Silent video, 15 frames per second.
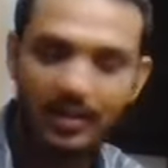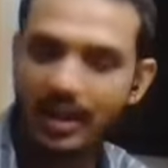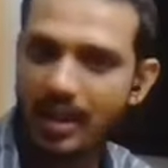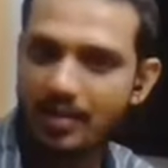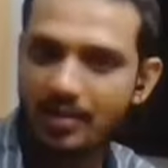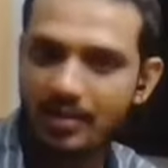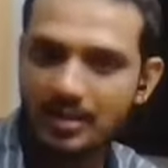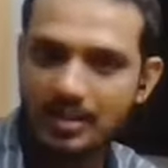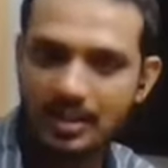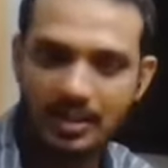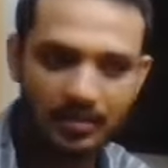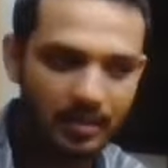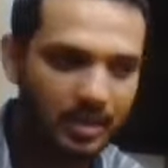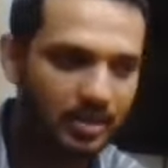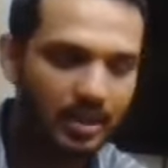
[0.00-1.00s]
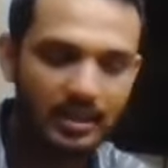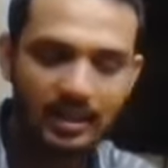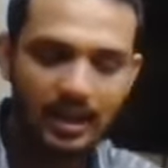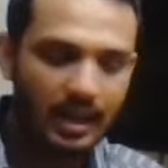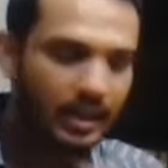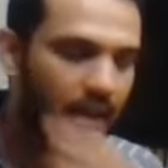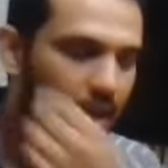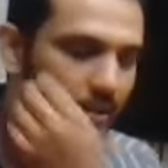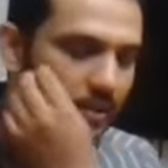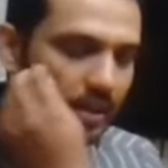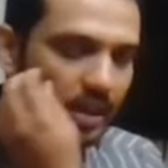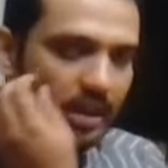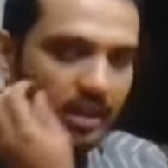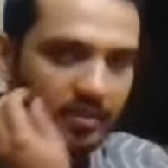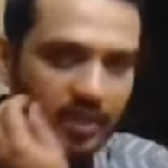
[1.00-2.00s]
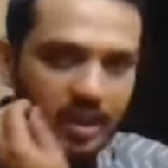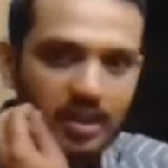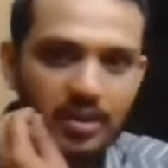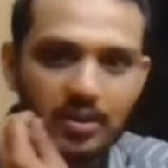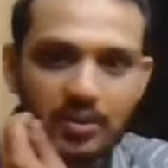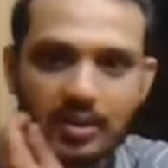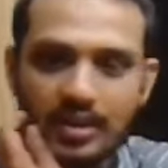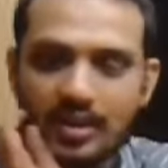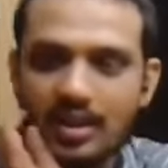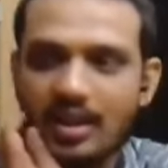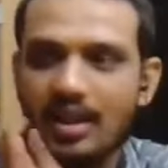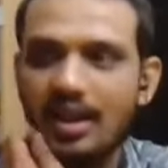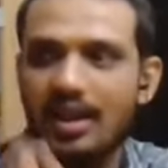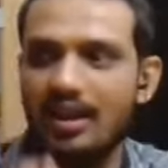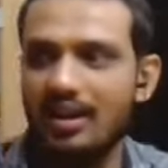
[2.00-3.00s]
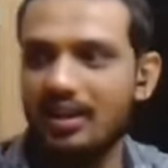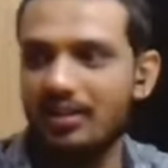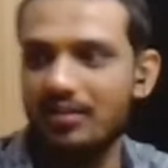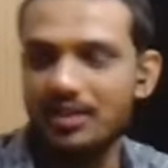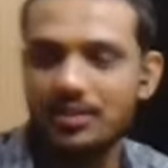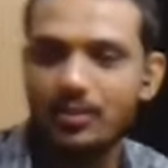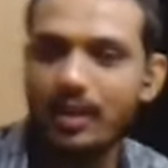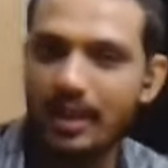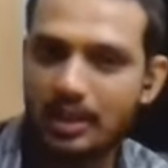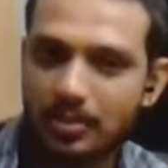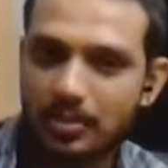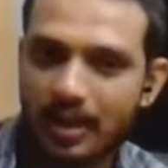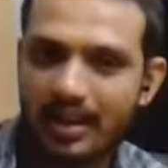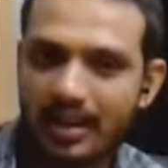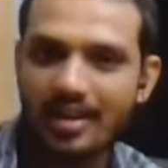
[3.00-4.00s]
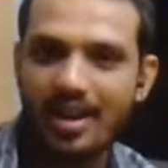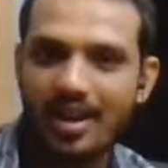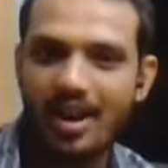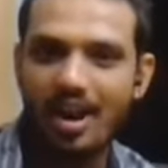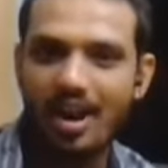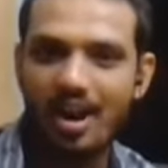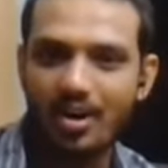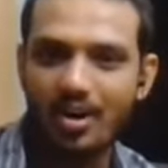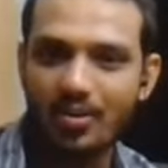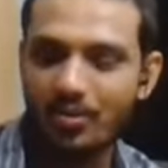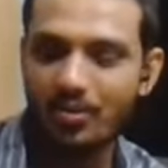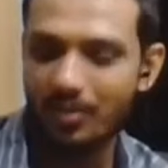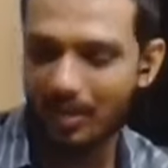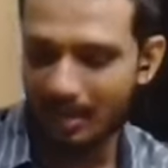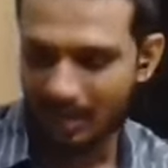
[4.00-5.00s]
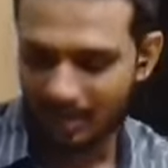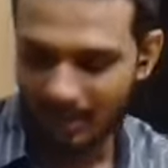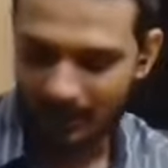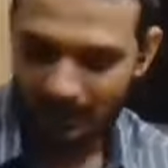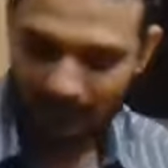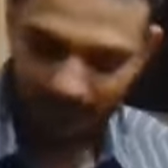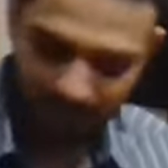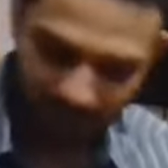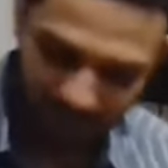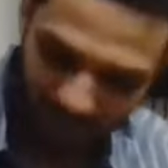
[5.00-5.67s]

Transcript: even i have even seen a video i think i, I could link a video to it which will explain how